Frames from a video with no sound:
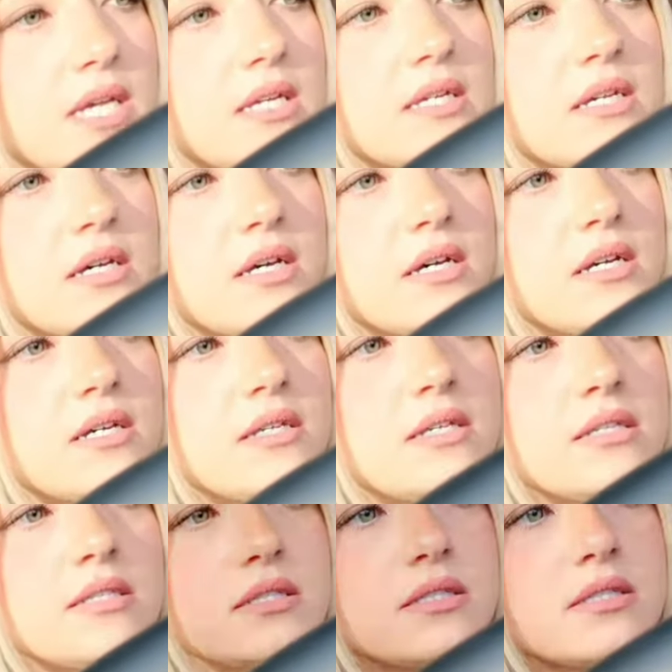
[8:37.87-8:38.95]
Pete
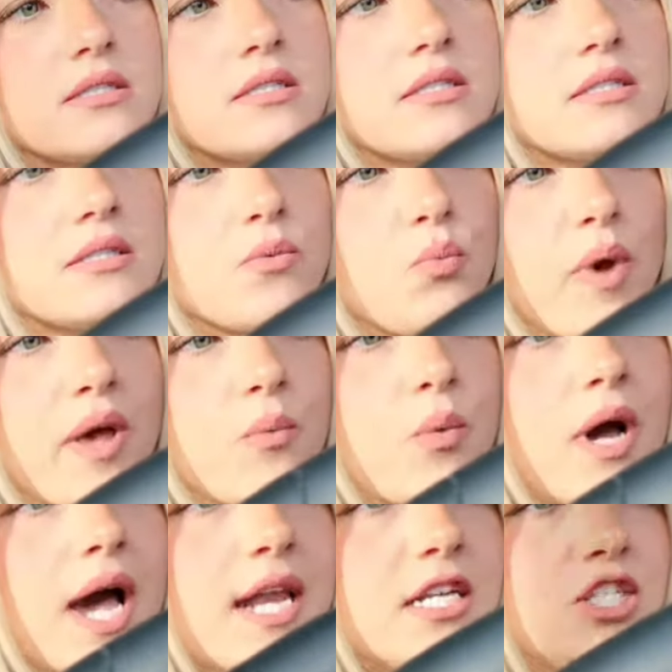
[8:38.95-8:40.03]
because Wait,
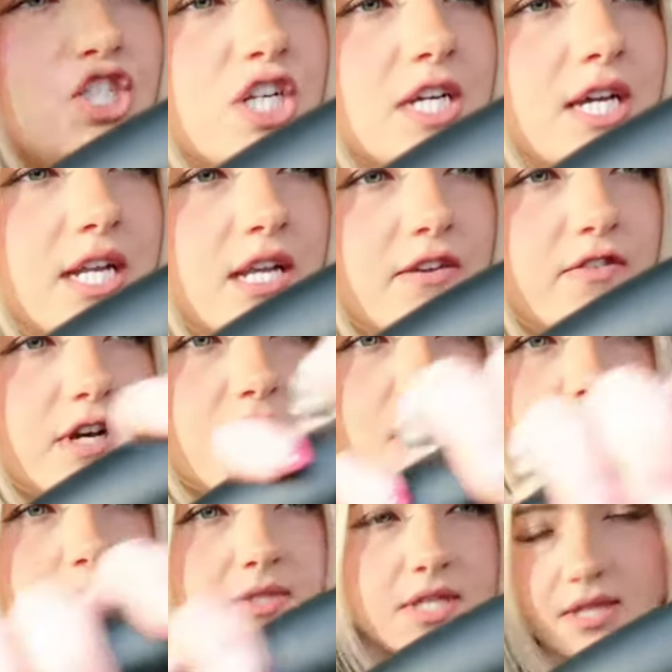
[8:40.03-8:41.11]
what kind of chicken even
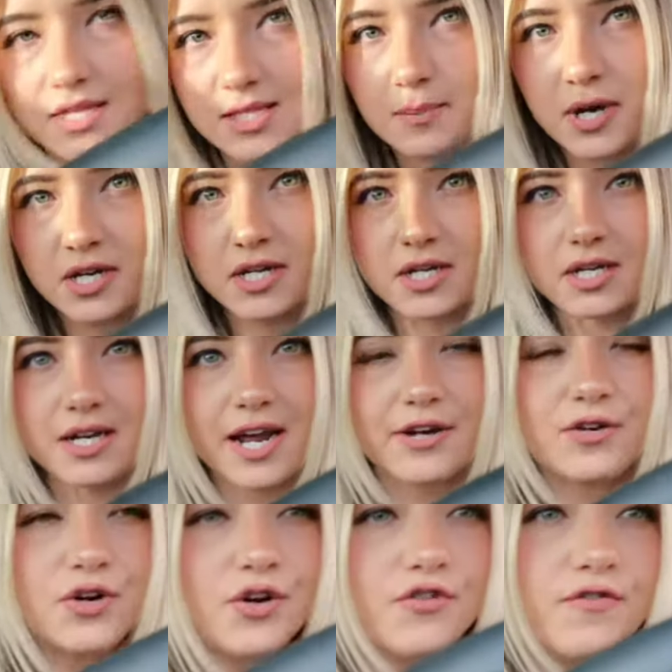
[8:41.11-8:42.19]
comes in this bucket? I
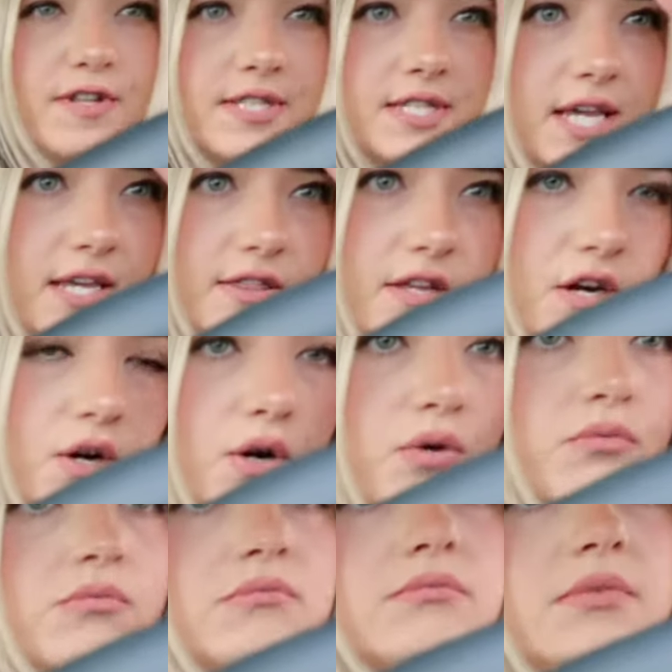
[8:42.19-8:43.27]
don't know if it's like their,
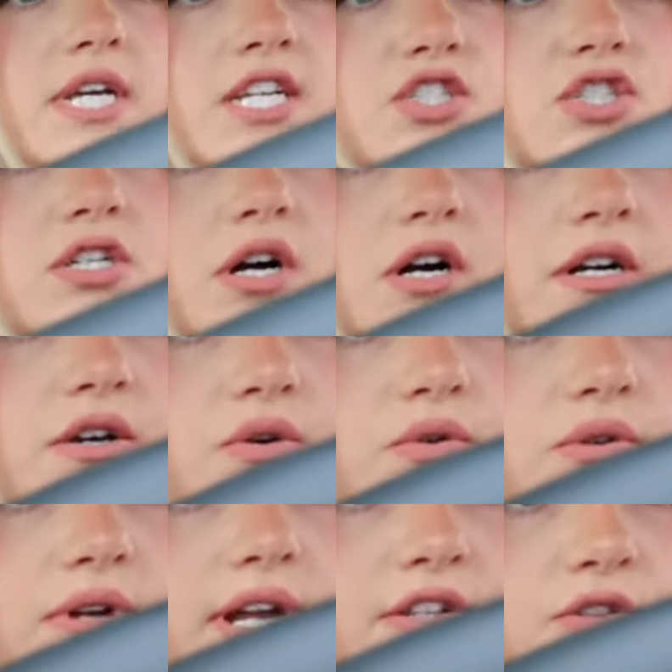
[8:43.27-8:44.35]
oh, dang, she already
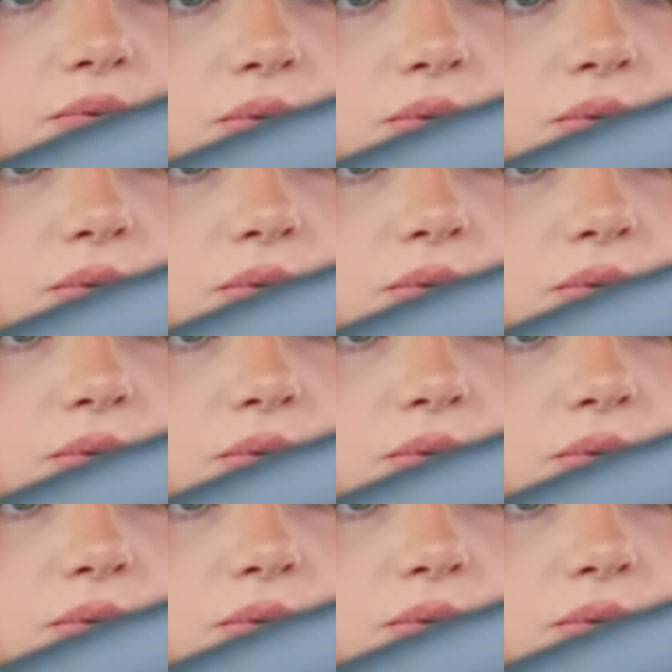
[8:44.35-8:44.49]
holding